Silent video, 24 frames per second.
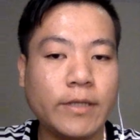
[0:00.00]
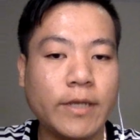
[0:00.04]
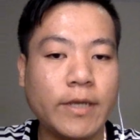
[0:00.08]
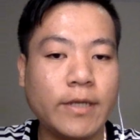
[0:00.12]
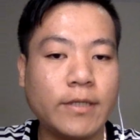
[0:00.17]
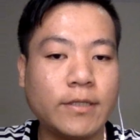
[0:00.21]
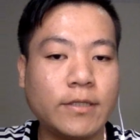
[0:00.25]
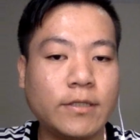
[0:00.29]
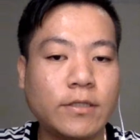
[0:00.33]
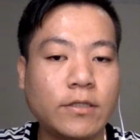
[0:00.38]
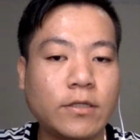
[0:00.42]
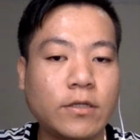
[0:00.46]

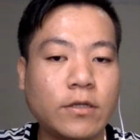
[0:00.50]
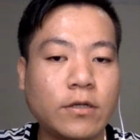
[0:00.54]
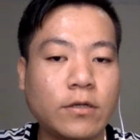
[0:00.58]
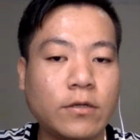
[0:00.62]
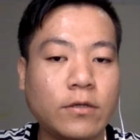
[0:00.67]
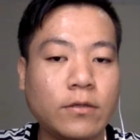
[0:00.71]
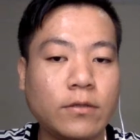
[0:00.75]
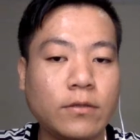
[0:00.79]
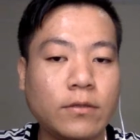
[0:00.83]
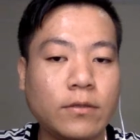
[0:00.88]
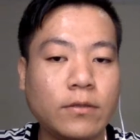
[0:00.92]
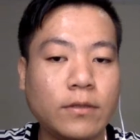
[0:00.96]
is
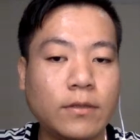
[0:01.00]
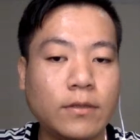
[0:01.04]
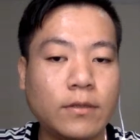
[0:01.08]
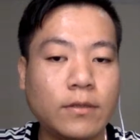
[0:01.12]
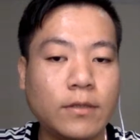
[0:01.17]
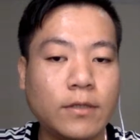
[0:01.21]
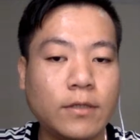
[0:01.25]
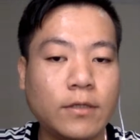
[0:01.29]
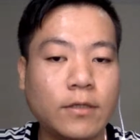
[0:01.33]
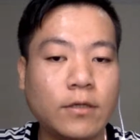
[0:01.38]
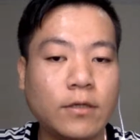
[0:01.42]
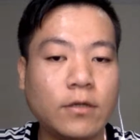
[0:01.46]

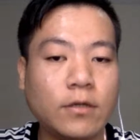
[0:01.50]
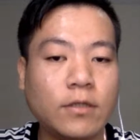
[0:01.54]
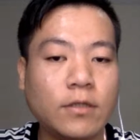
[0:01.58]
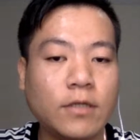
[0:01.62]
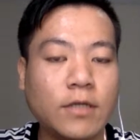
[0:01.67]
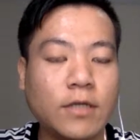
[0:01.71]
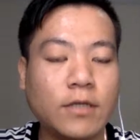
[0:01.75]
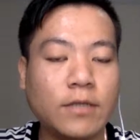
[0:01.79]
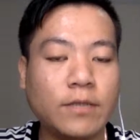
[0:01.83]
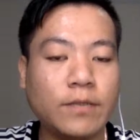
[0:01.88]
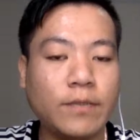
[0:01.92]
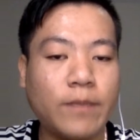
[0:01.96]

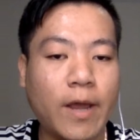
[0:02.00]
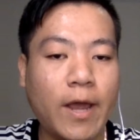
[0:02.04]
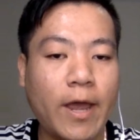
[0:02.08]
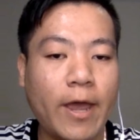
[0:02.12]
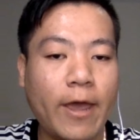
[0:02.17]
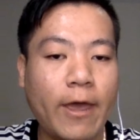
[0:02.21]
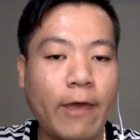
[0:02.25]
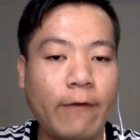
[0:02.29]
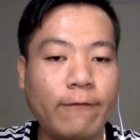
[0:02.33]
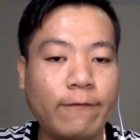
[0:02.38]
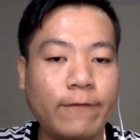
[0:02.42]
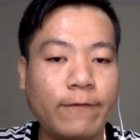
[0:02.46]
denoted by
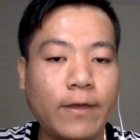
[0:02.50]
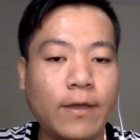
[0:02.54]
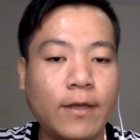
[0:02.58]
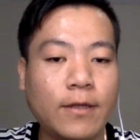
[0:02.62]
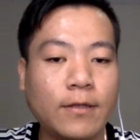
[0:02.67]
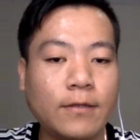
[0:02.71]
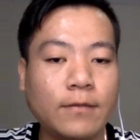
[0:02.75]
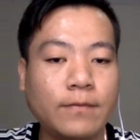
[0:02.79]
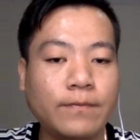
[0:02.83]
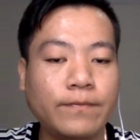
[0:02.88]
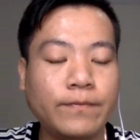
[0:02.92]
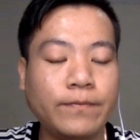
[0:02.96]
Fn.